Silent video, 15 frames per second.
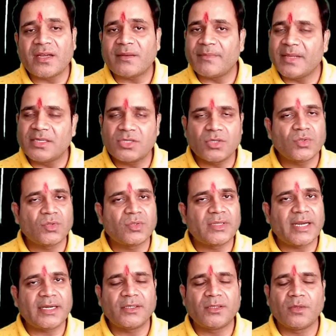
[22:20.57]
it means you know
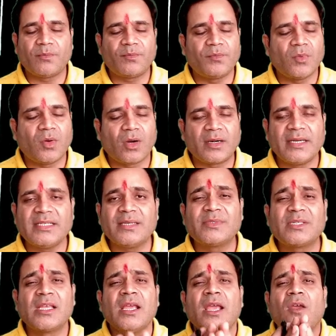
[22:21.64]
that the organisms